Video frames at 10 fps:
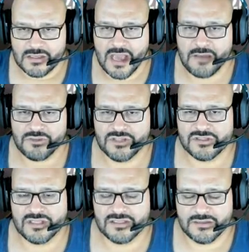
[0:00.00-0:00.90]
I would
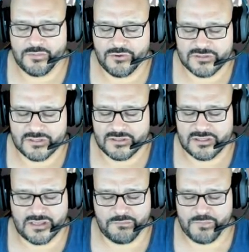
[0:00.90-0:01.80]
choose these, the Bose.
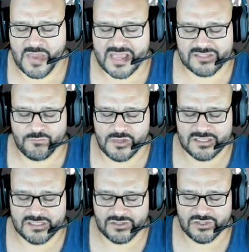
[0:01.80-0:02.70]
The best
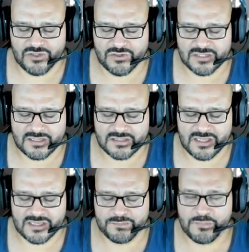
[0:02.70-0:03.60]
ones to choose is
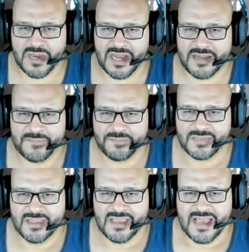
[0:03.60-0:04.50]
this, but
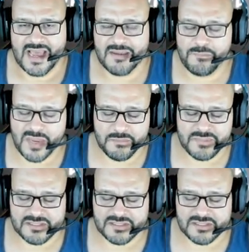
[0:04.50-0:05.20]
I didn't pick them the